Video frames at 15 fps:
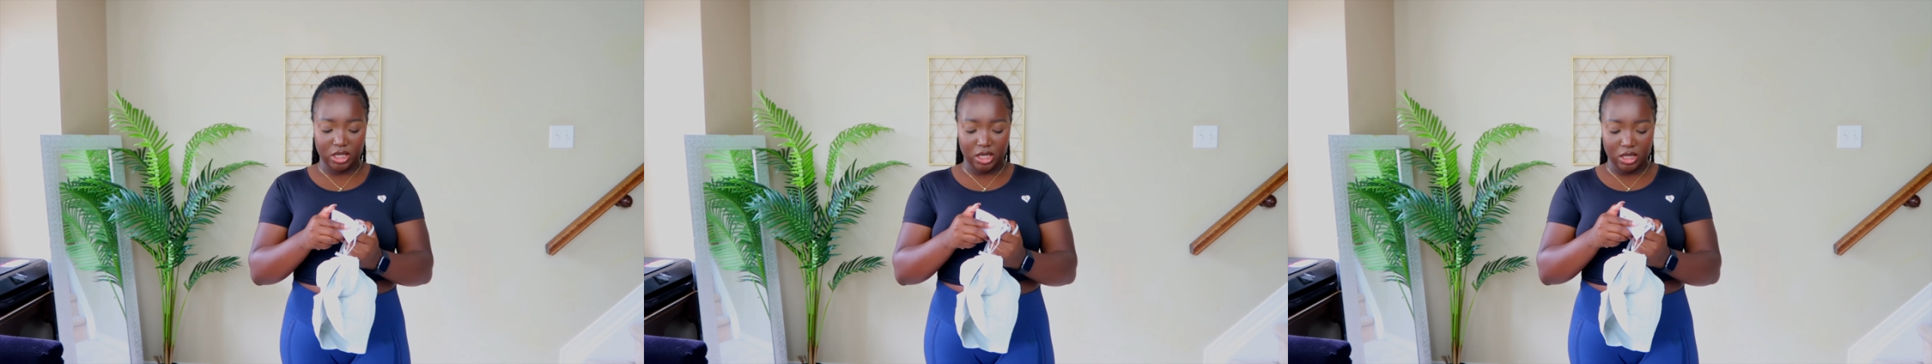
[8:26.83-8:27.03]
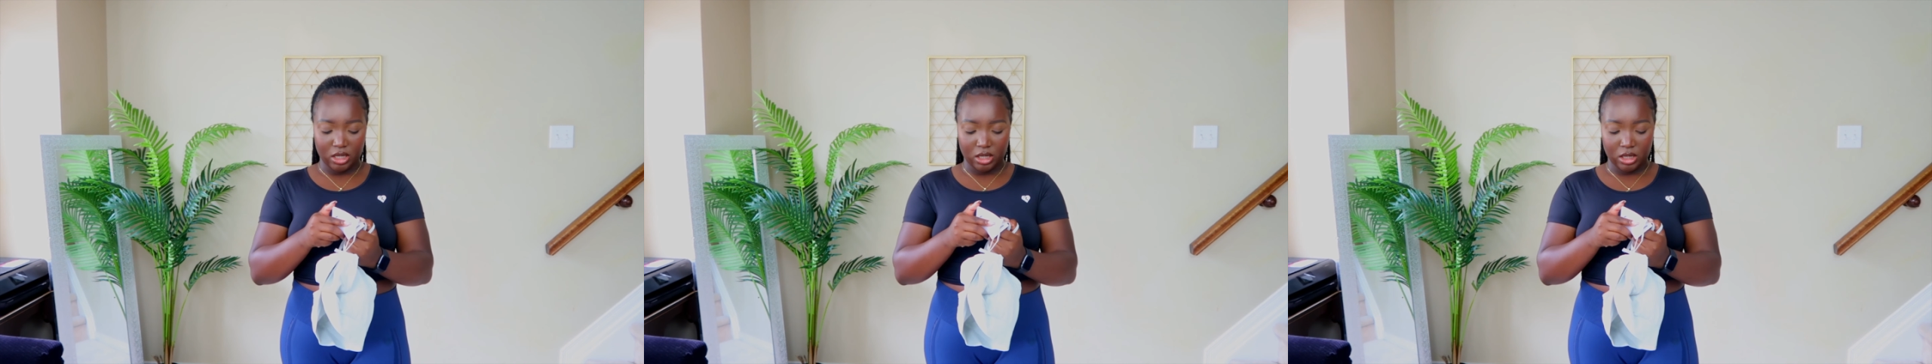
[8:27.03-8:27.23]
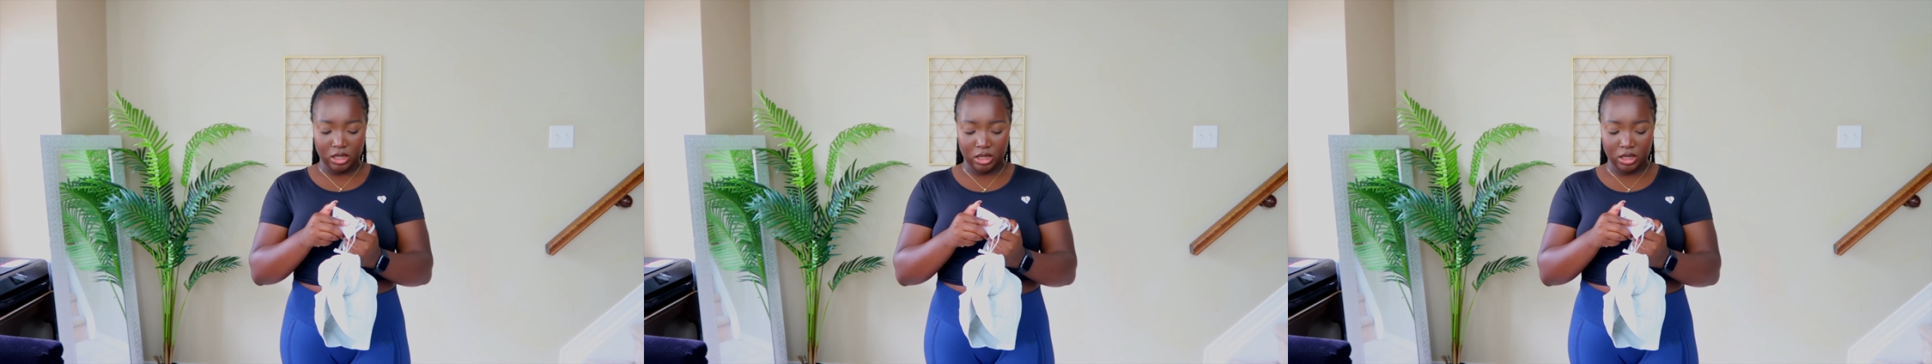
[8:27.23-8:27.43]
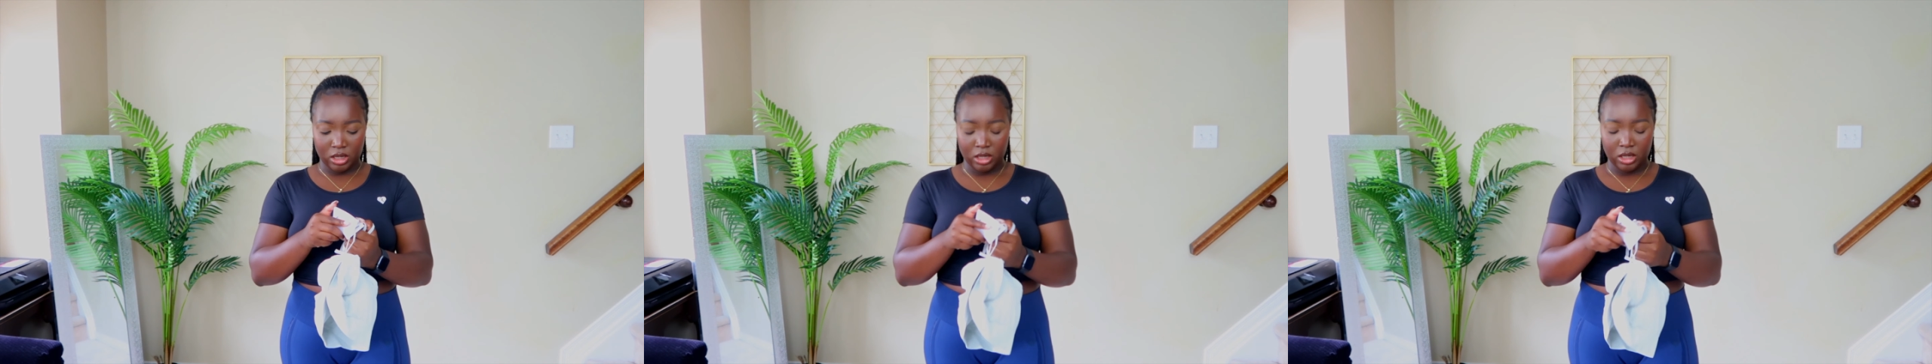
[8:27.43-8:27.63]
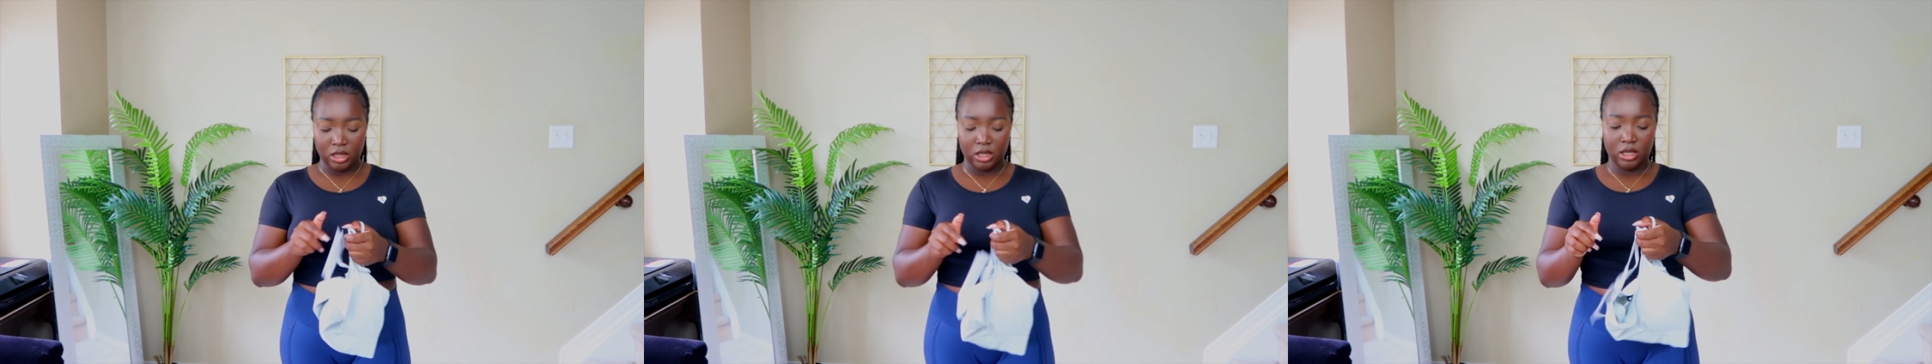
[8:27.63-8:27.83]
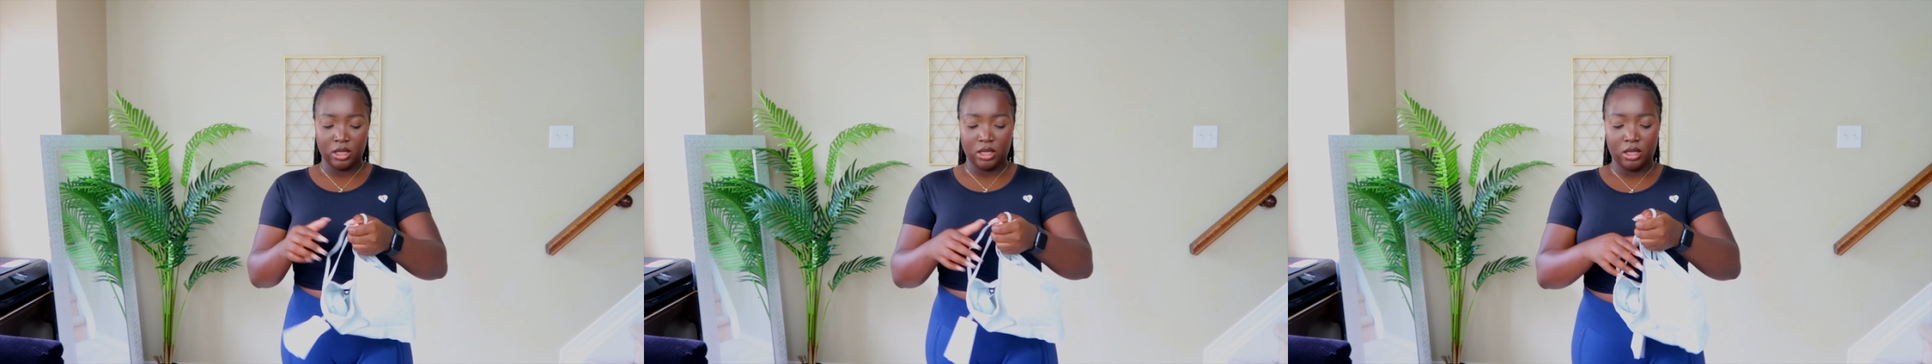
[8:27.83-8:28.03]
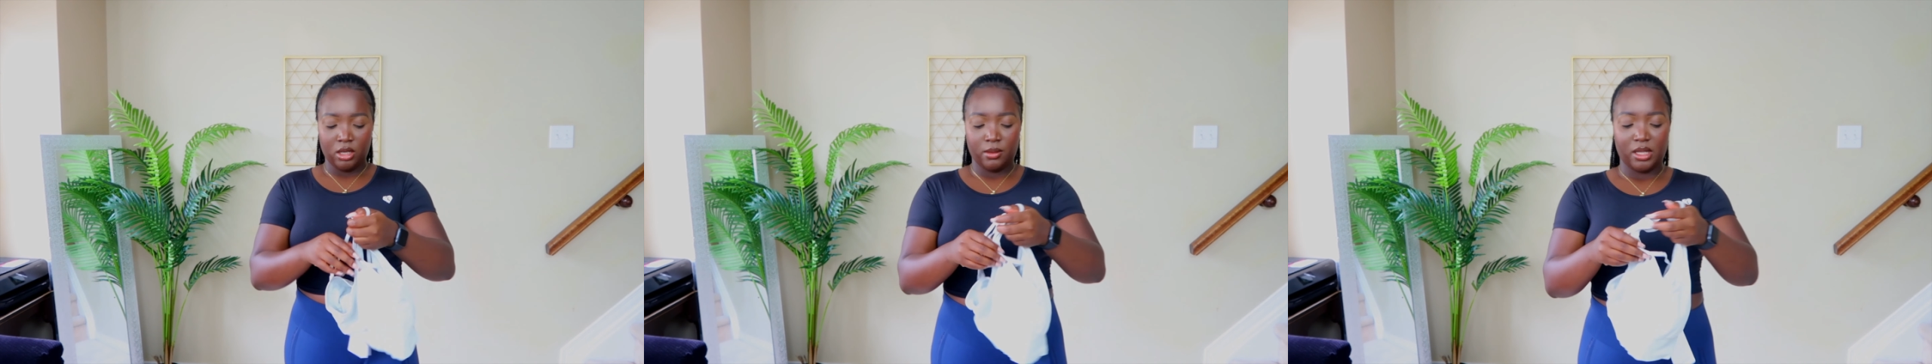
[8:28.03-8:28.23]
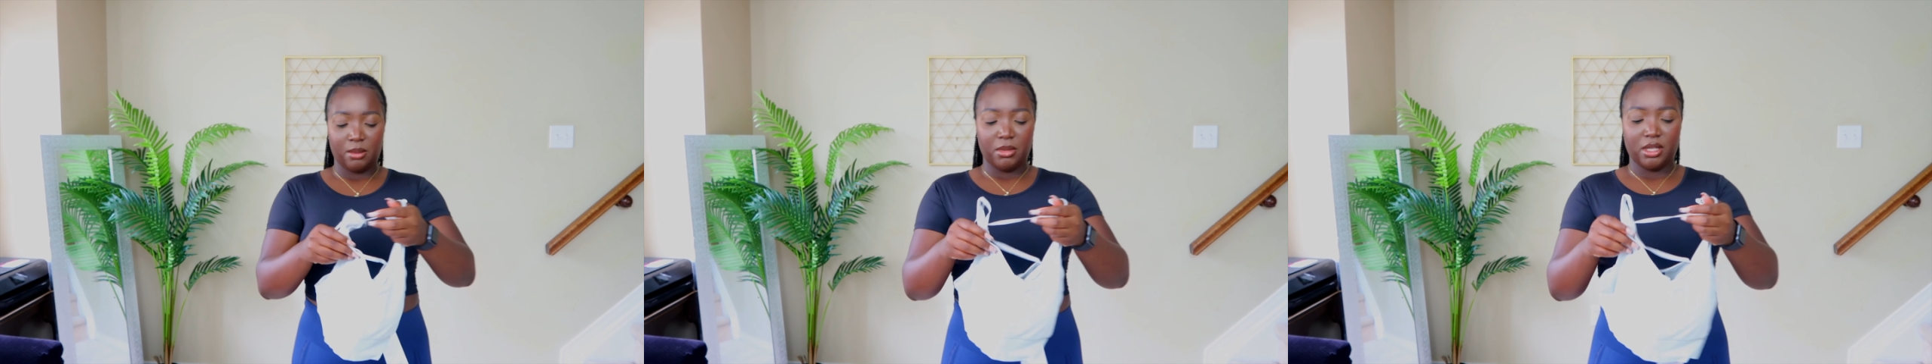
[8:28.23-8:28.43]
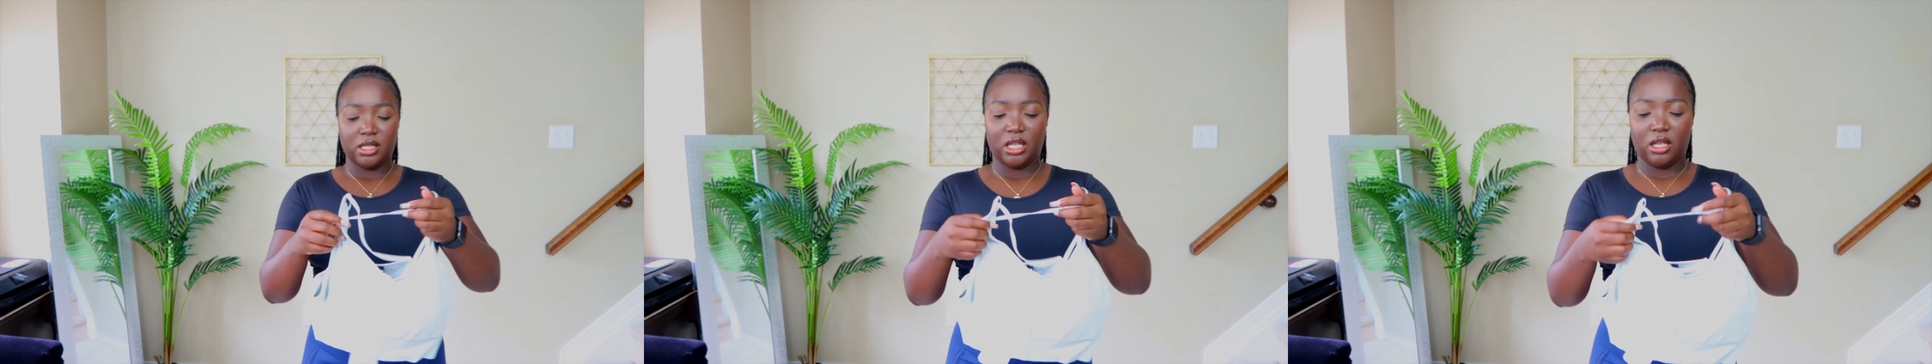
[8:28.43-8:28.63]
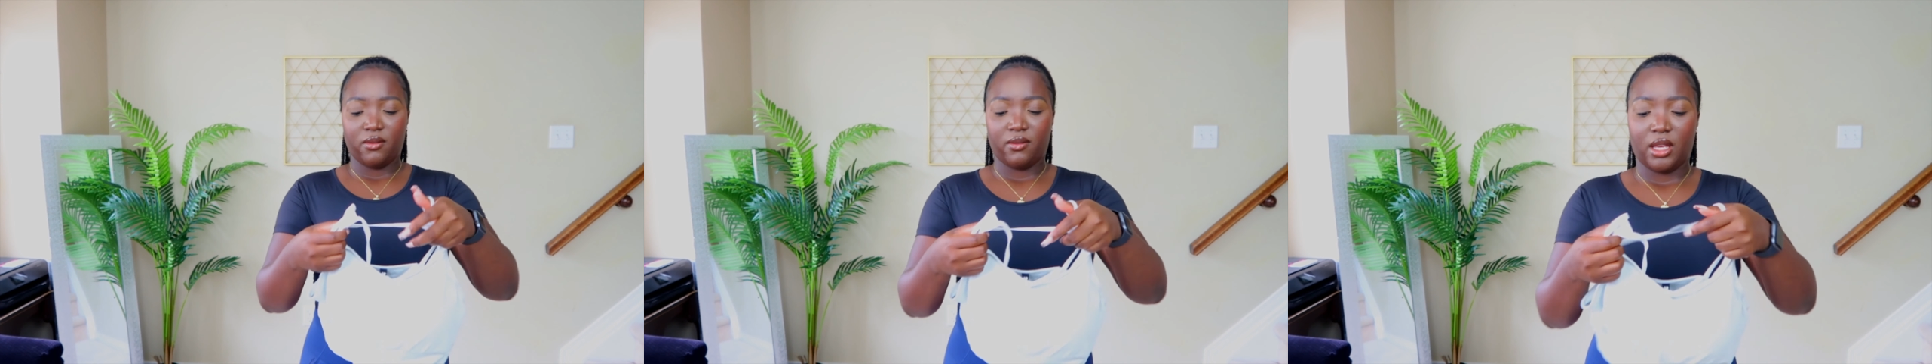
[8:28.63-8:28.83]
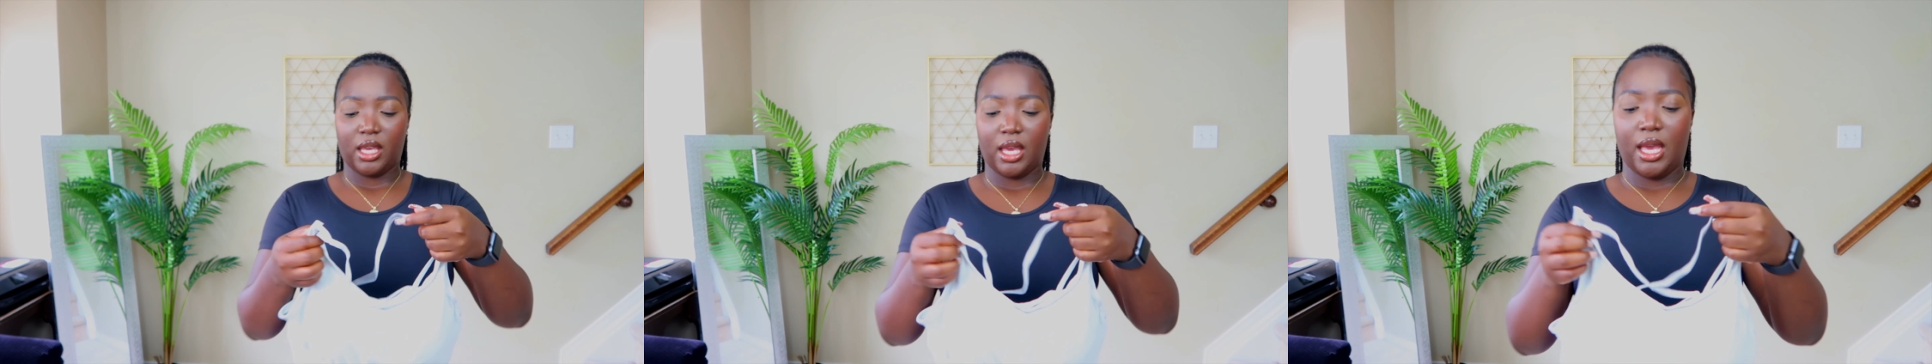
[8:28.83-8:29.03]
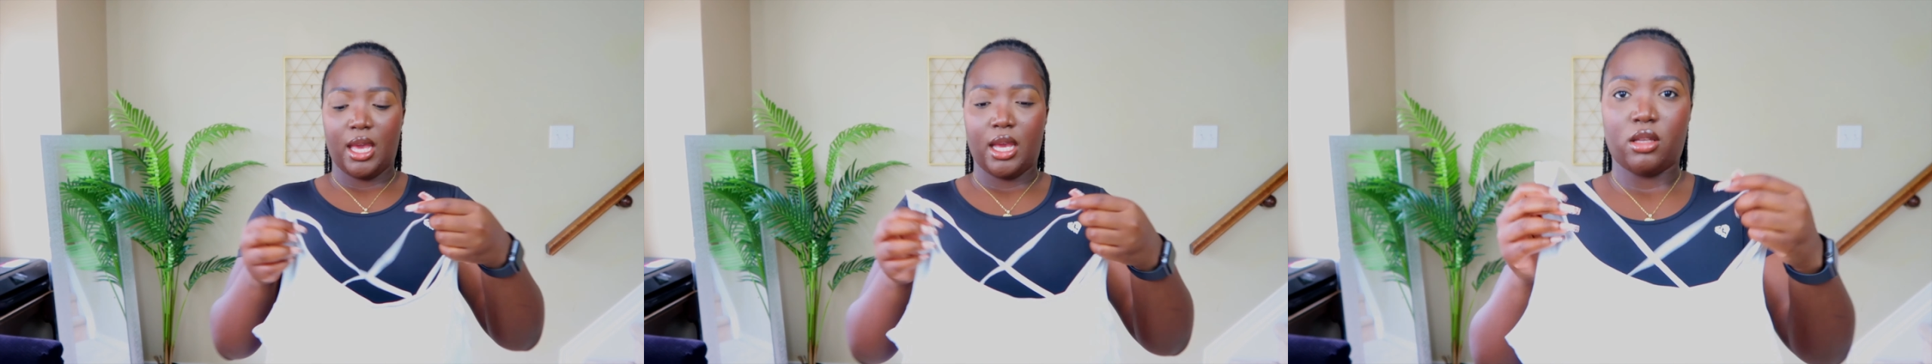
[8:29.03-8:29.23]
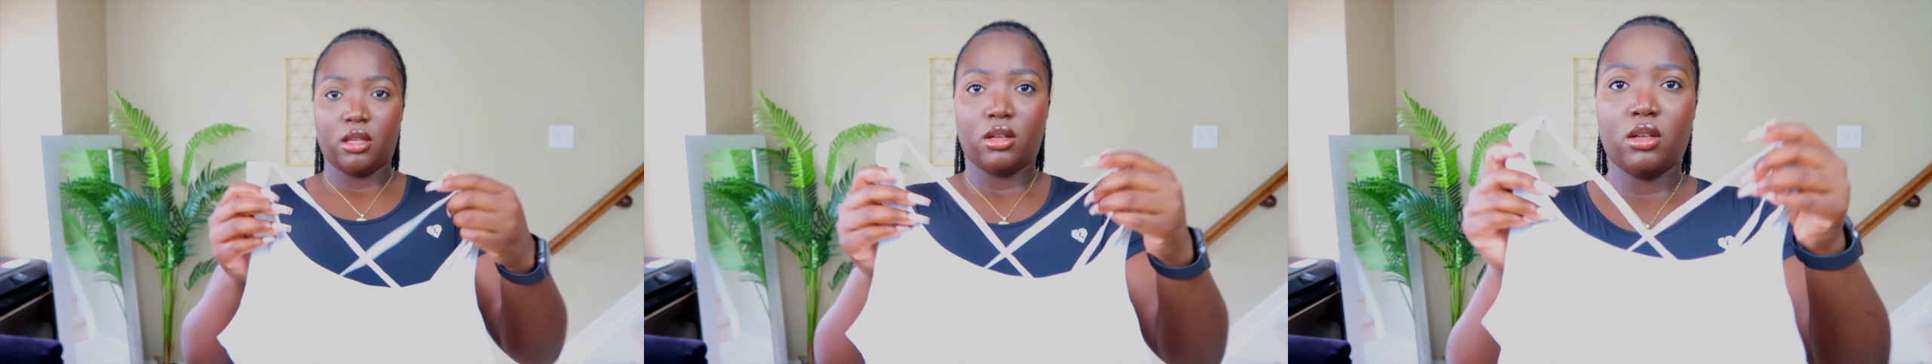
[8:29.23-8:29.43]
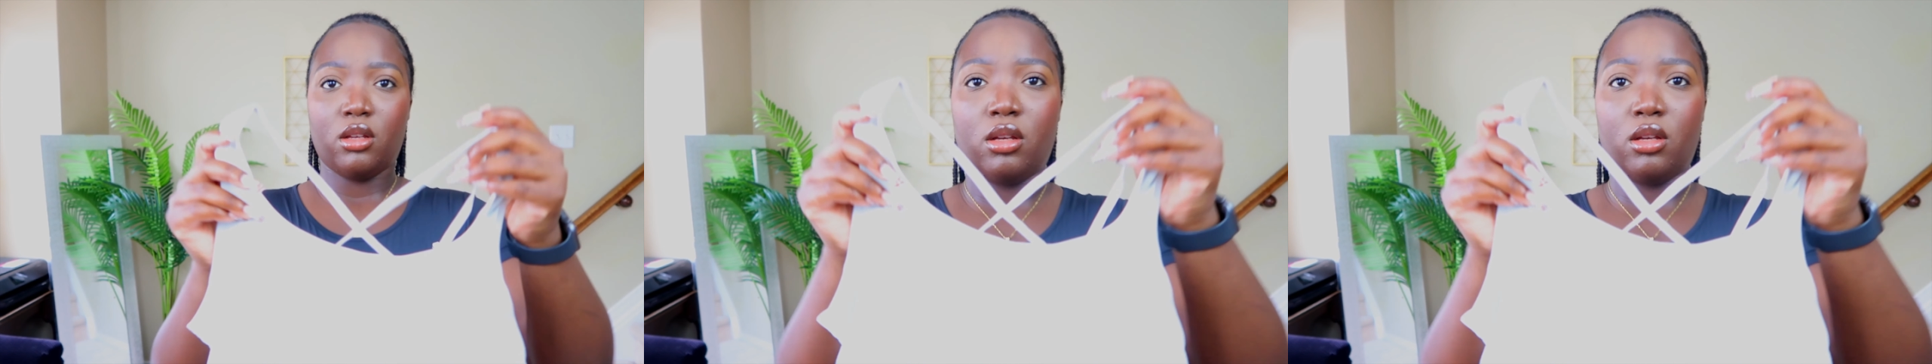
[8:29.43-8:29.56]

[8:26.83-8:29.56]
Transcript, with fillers: it. Let me see if it can.